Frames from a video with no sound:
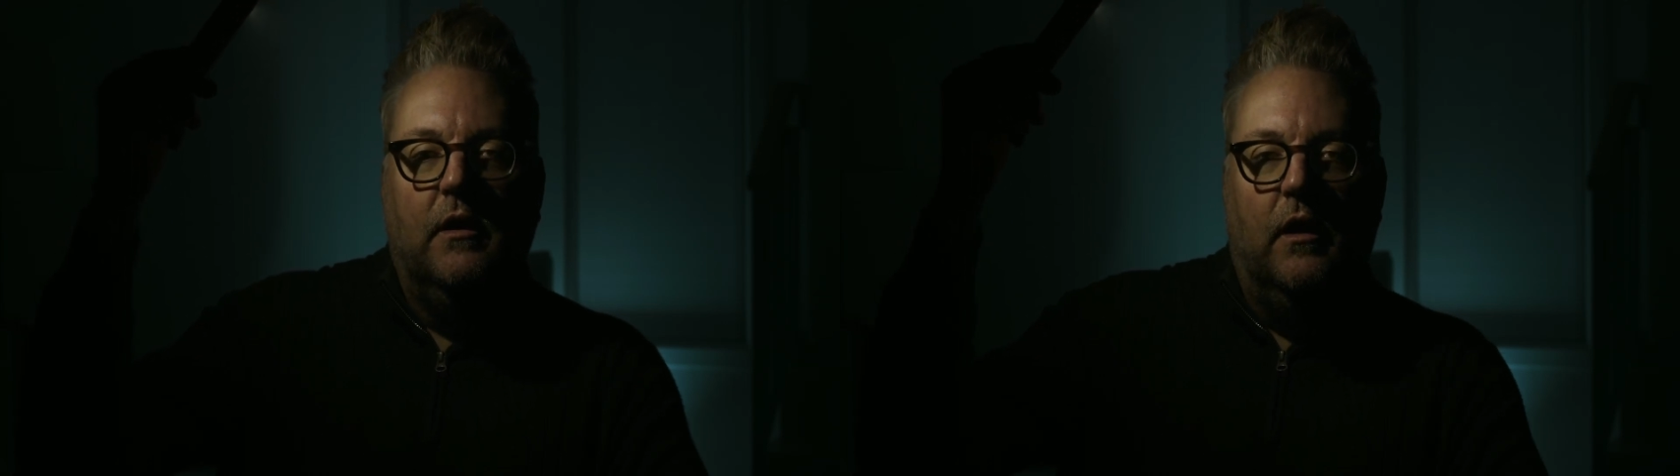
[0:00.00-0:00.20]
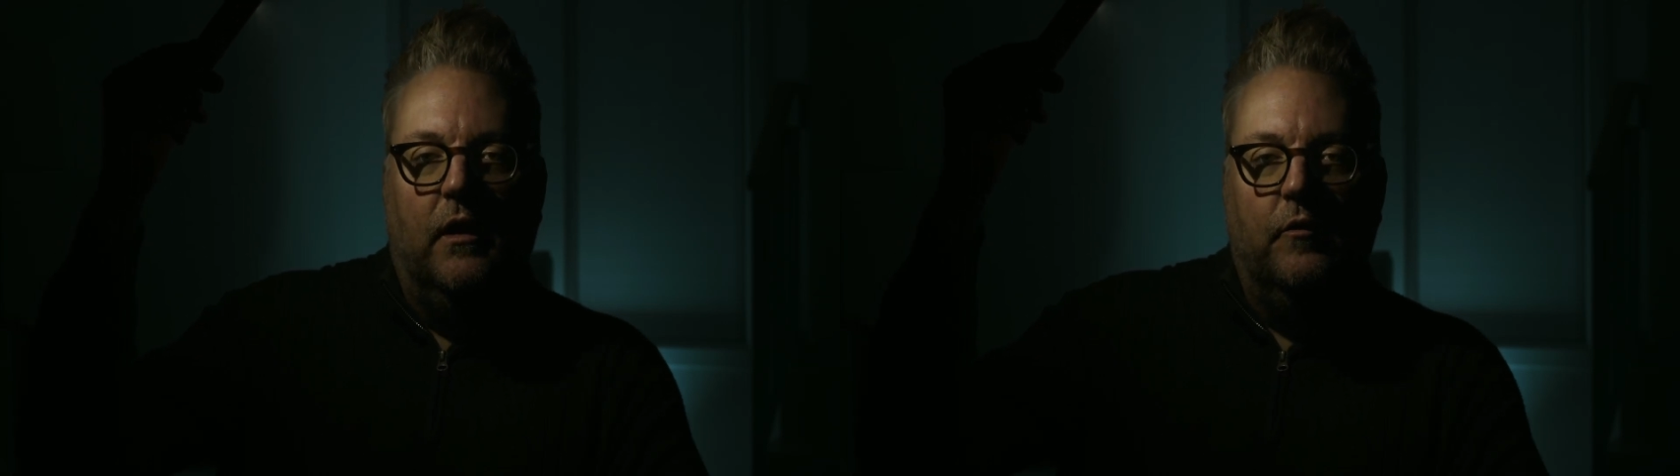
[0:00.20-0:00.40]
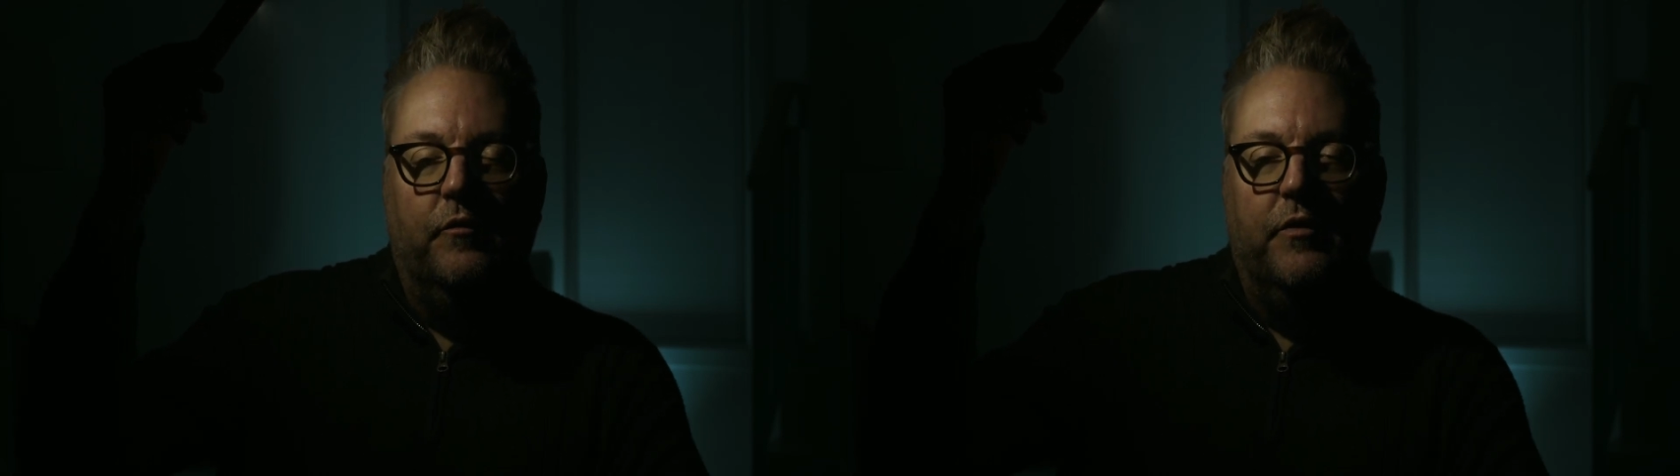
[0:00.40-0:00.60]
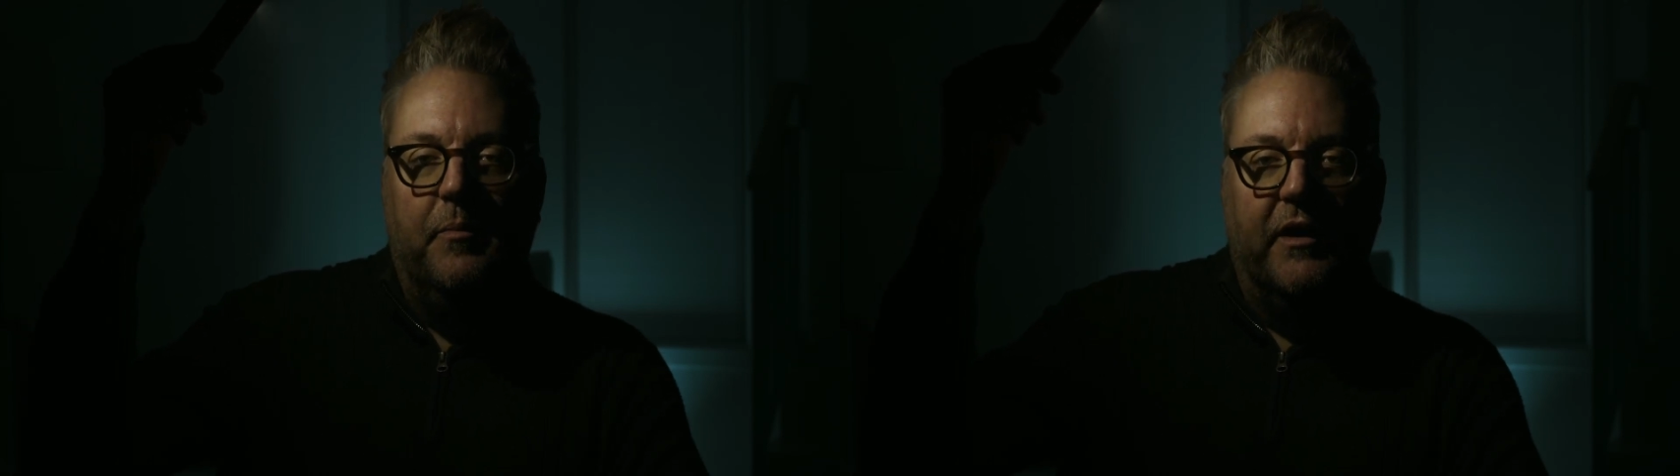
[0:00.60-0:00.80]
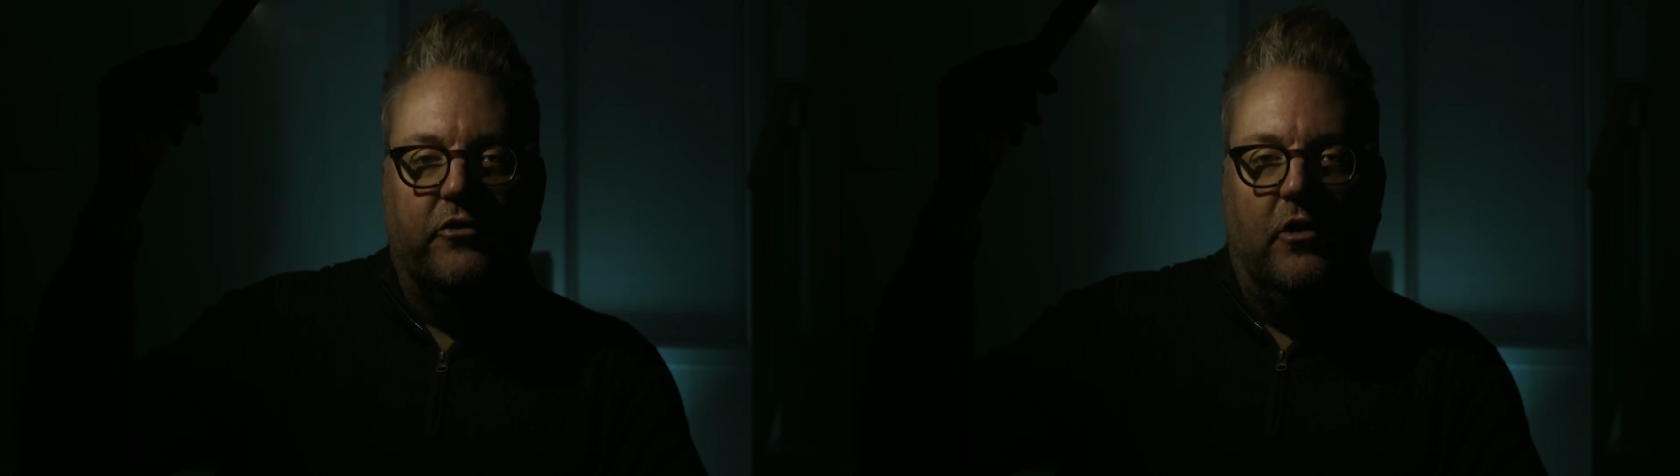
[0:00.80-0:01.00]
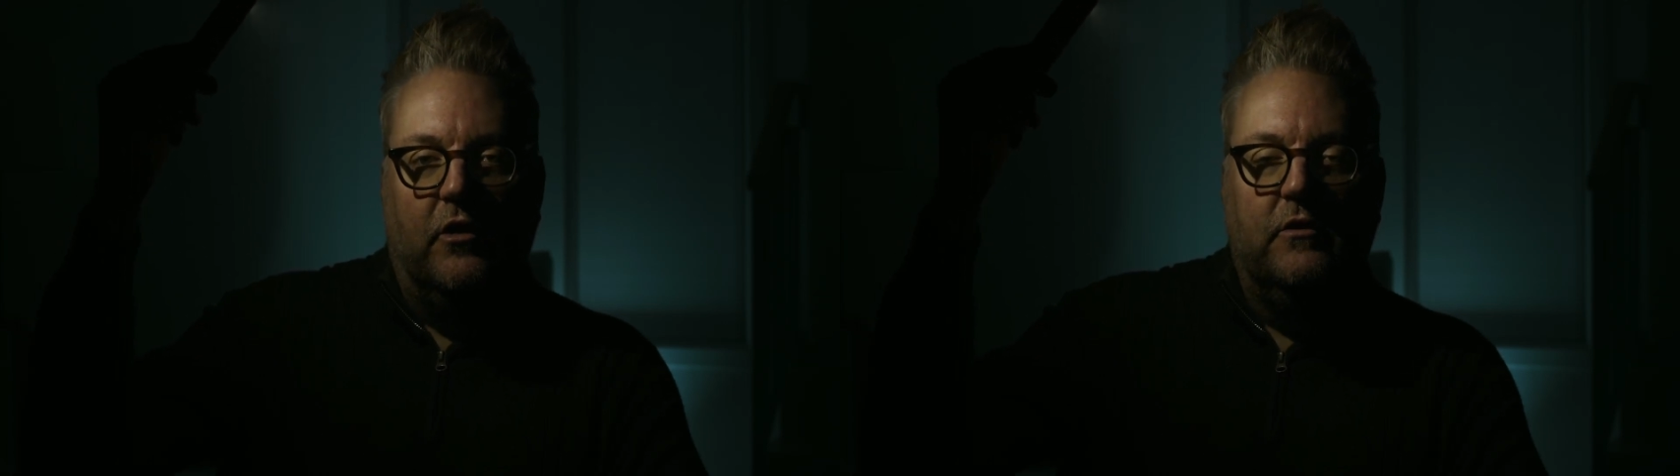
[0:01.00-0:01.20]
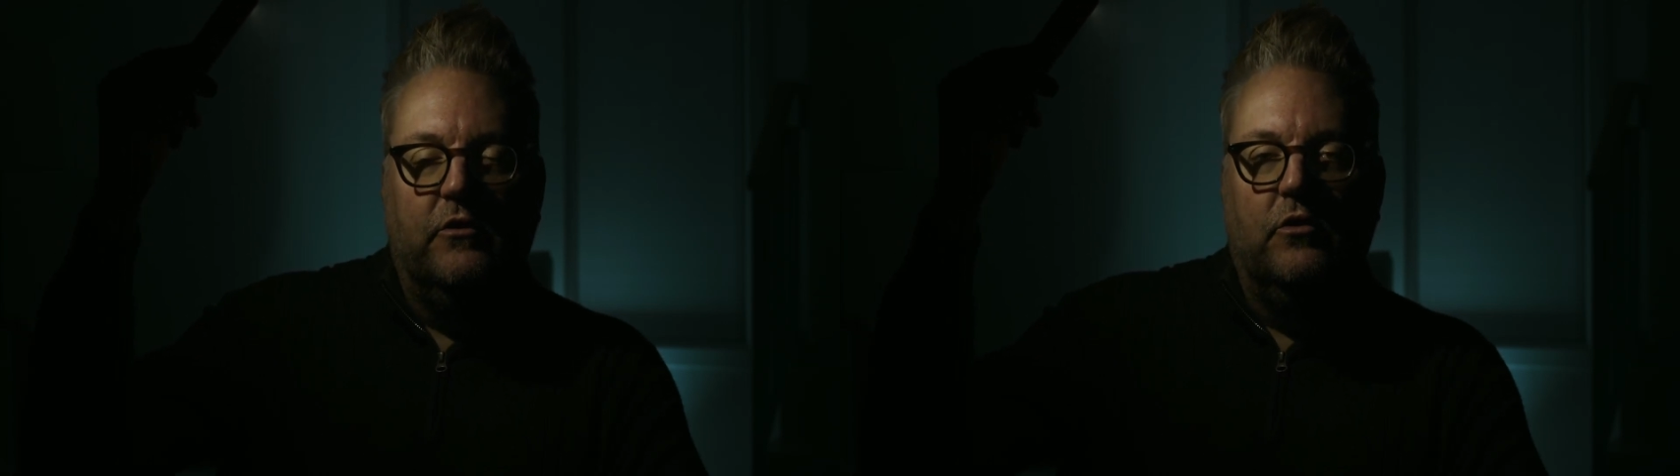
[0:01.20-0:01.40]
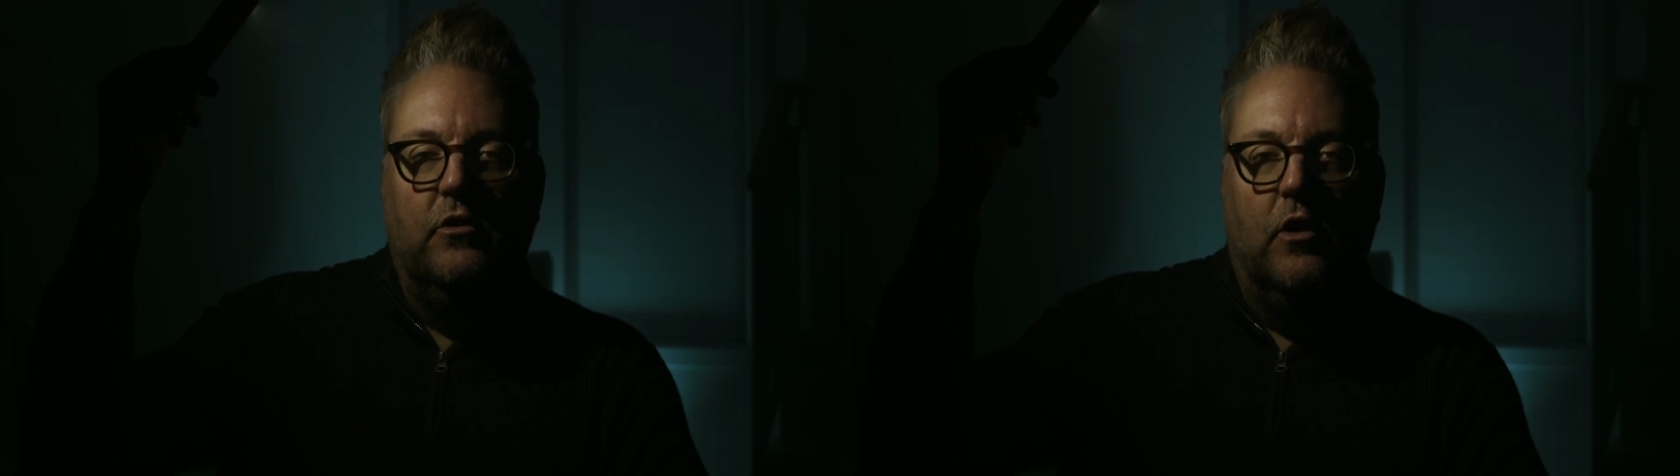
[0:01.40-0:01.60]
of the picture
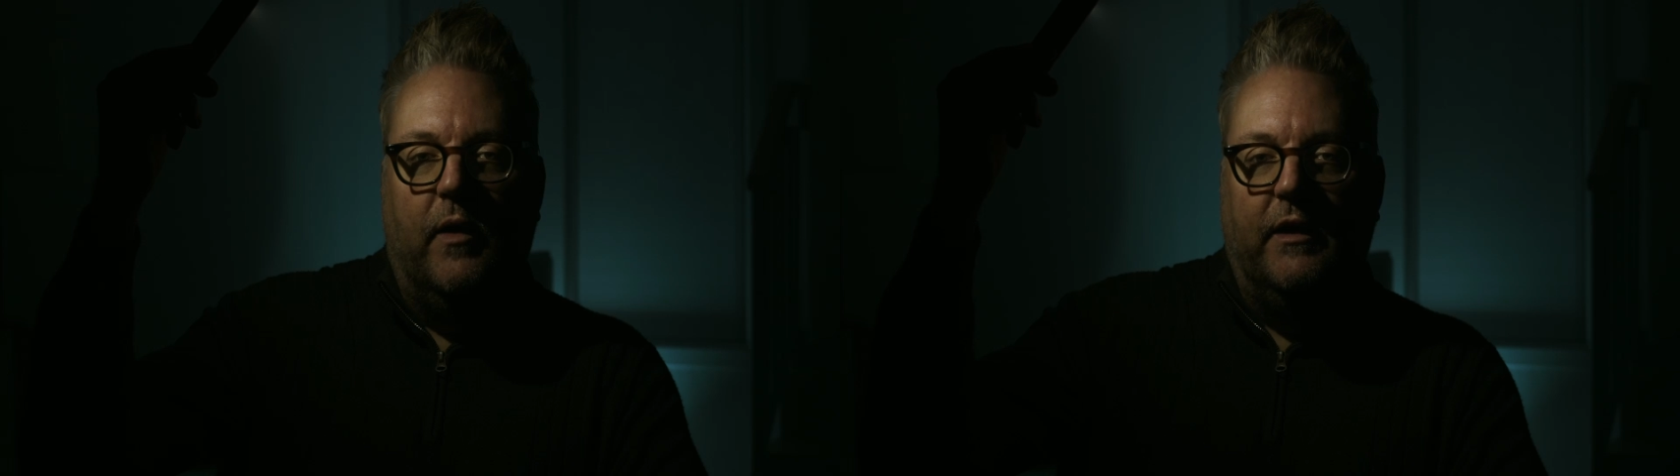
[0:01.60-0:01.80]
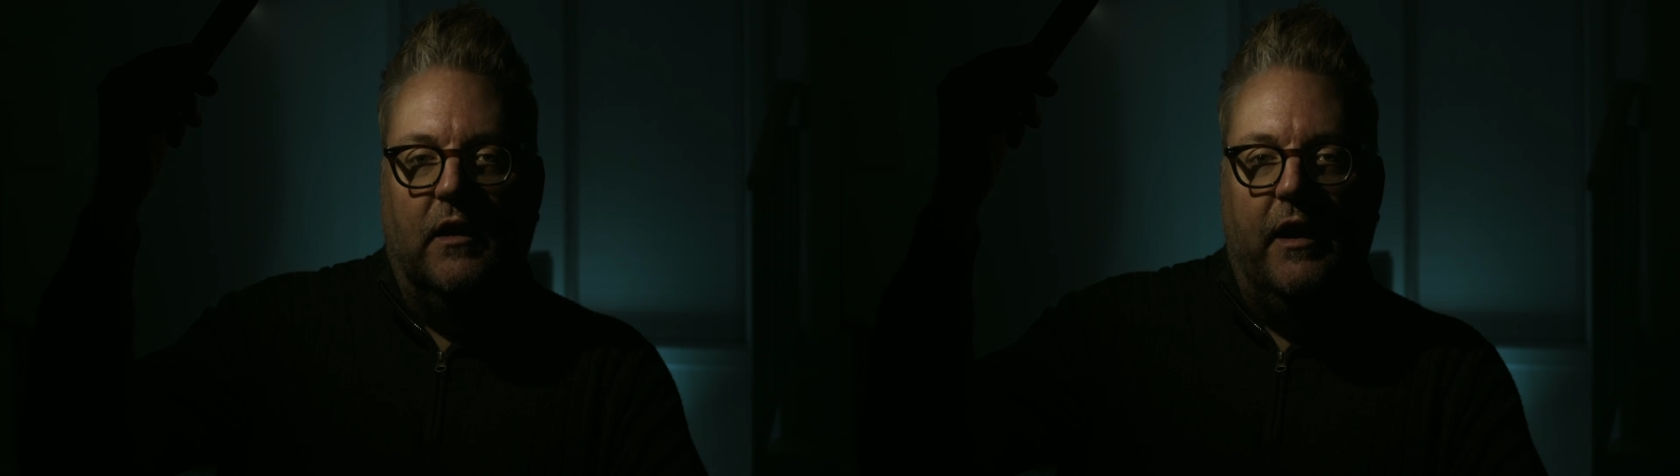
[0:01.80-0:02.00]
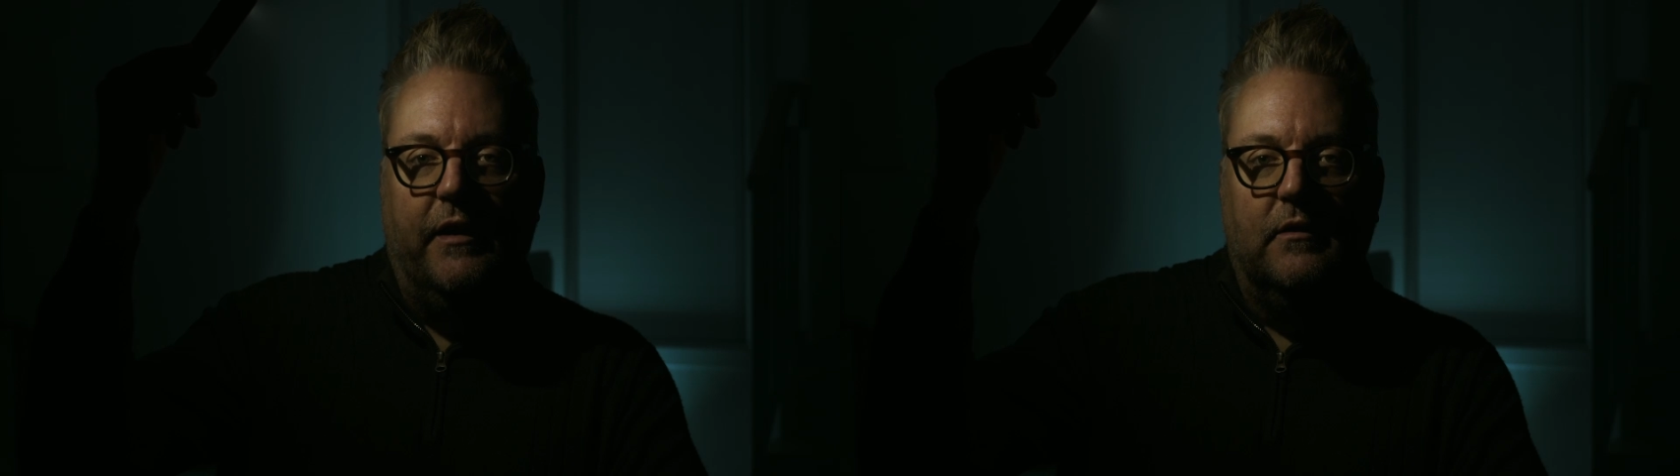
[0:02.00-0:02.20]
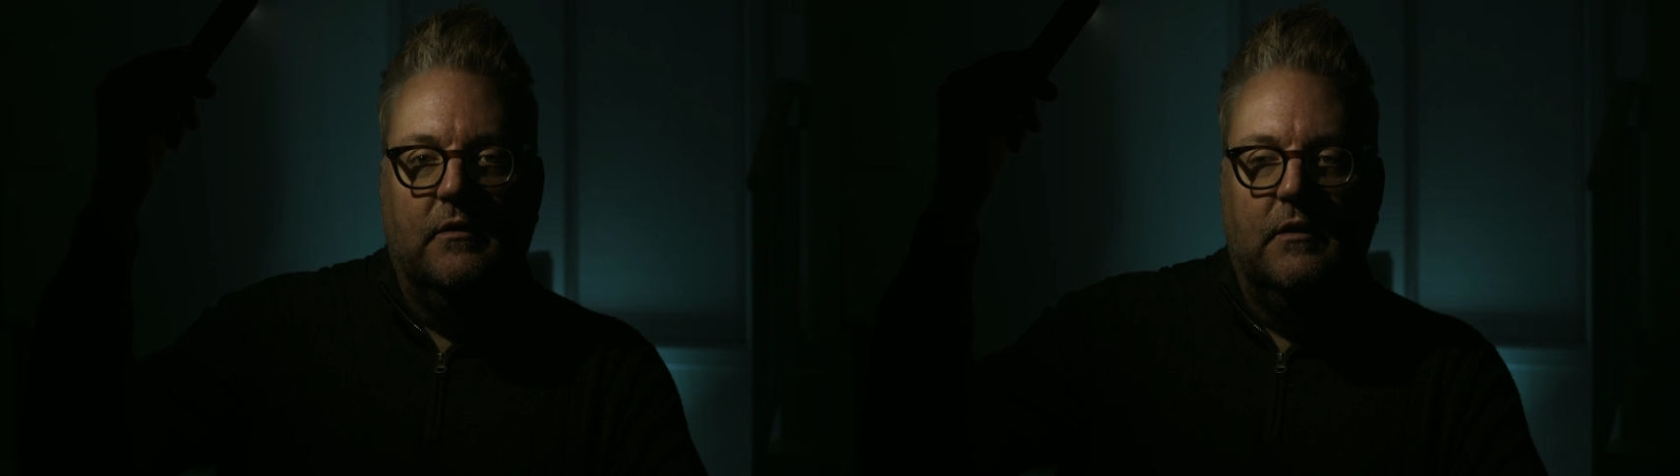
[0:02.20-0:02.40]
to go online.